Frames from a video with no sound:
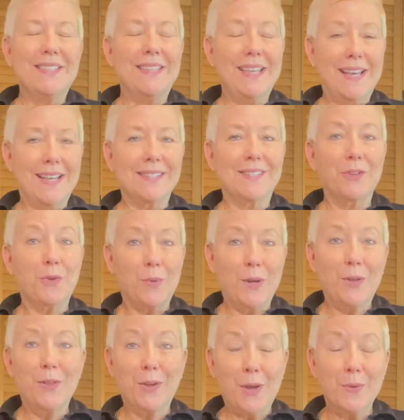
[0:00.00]
Yes, a
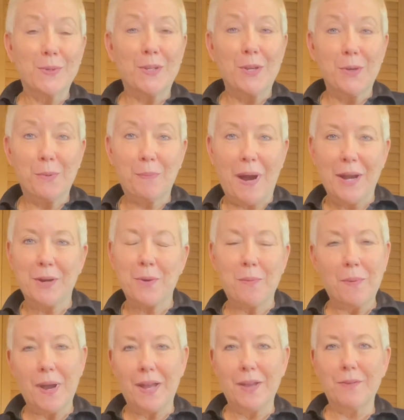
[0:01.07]
grill that goes in your
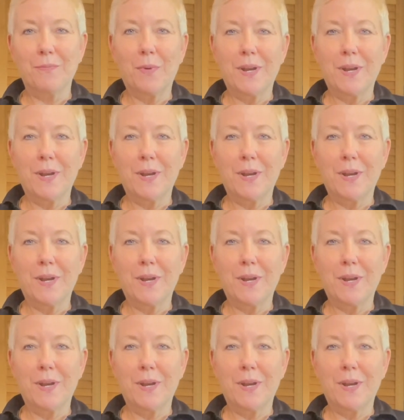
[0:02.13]
microwave.